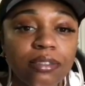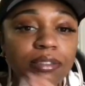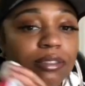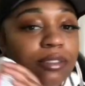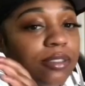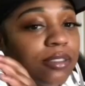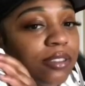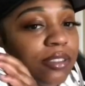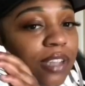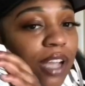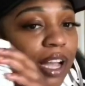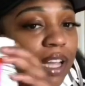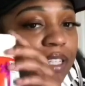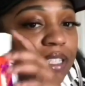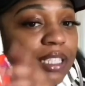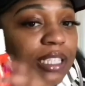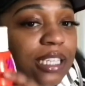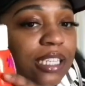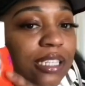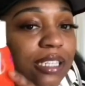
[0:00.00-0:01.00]
Y'all
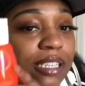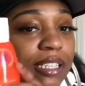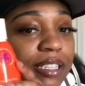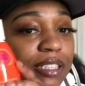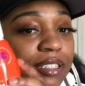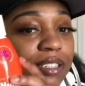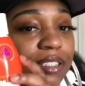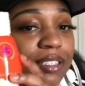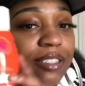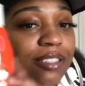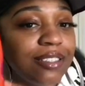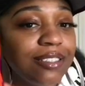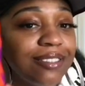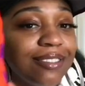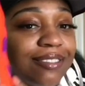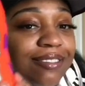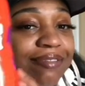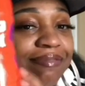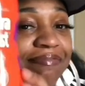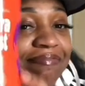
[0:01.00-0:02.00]
seen this
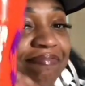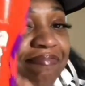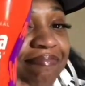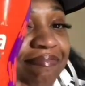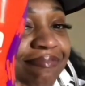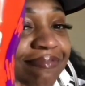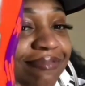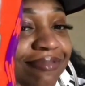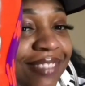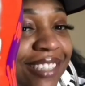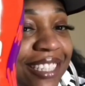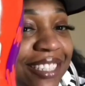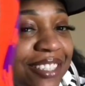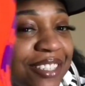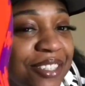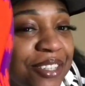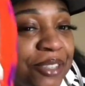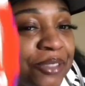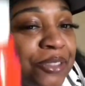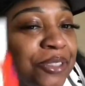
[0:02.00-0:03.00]

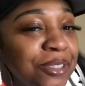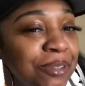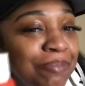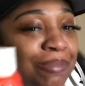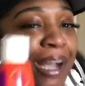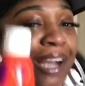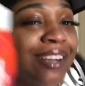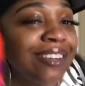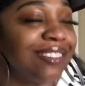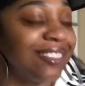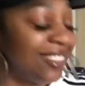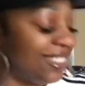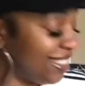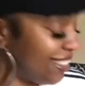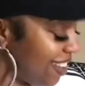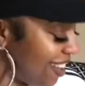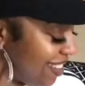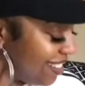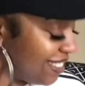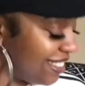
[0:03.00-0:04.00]
Nutraburst? Y'all
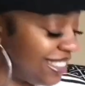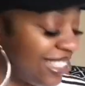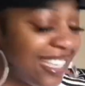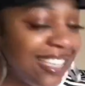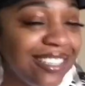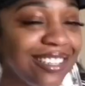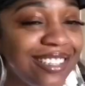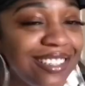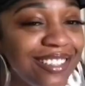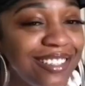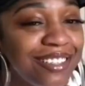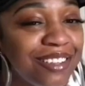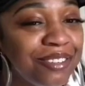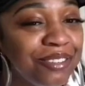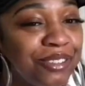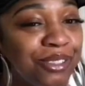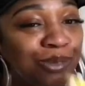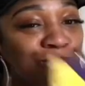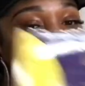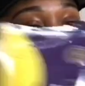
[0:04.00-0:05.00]
seen this
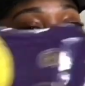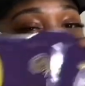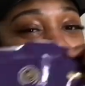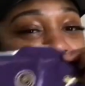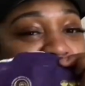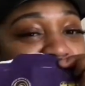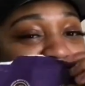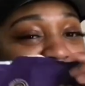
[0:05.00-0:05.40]
Nutraburst with the